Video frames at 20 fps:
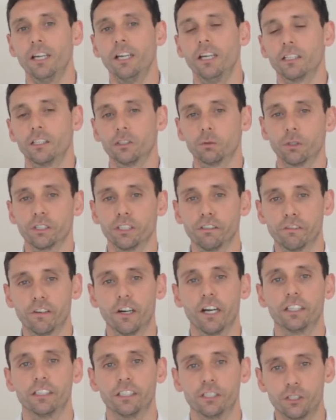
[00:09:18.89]
Because what you
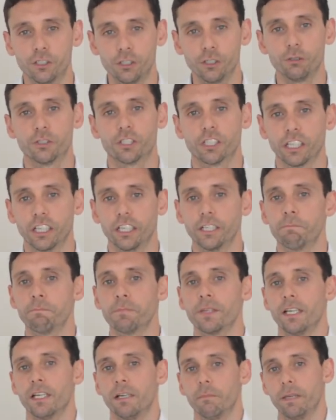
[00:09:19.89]
find is usually
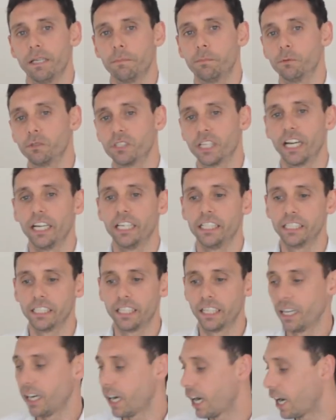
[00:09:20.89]
people take,